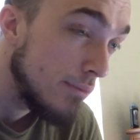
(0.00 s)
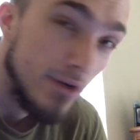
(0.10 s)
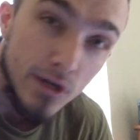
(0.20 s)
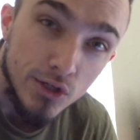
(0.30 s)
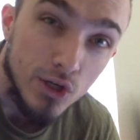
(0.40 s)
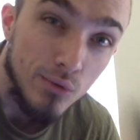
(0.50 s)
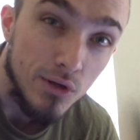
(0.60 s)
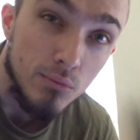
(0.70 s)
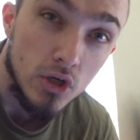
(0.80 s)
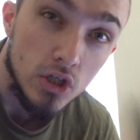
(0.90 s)
we're not
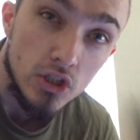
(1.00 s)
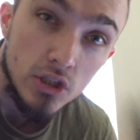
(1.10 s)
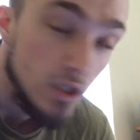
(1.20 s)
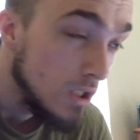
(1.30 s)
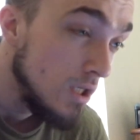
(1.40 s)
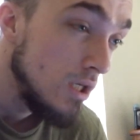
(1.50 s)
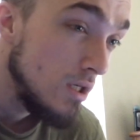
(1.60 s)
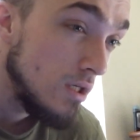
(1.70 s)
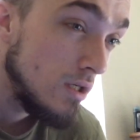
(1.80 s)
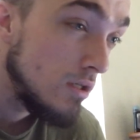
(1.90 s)
doing much,
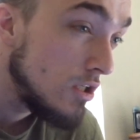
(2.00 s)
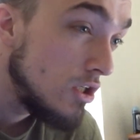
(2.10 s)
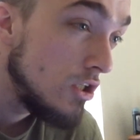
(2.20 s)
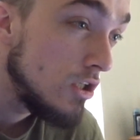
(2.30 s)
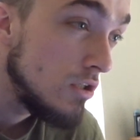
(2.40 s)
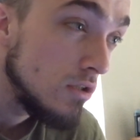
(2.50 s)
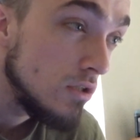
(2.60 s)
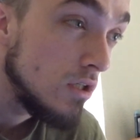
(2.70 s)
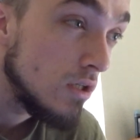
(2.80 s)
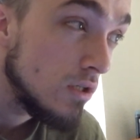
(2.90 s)
and da da da da
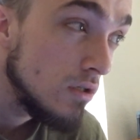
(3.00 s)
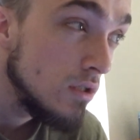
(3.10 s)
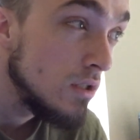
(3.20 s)
da.